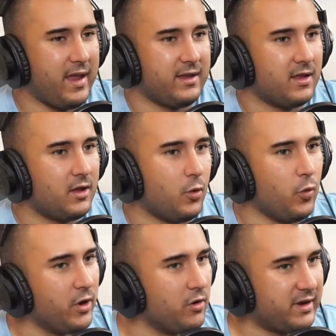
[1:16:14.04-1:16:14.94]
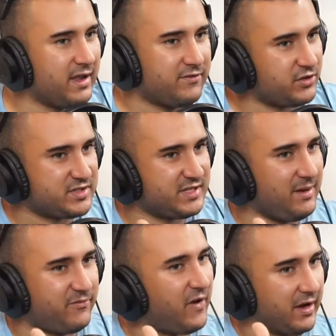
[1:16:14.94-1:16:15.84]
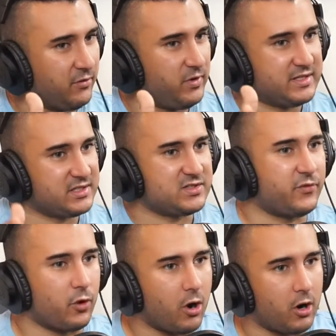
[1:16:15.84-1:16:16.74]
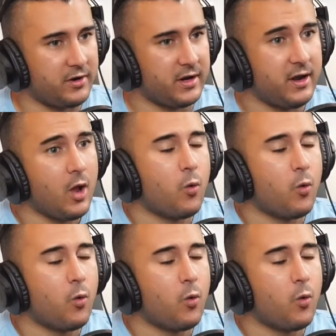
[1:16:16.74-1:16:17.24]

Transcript: Hey, we don't give the same fucking reasons for Harden.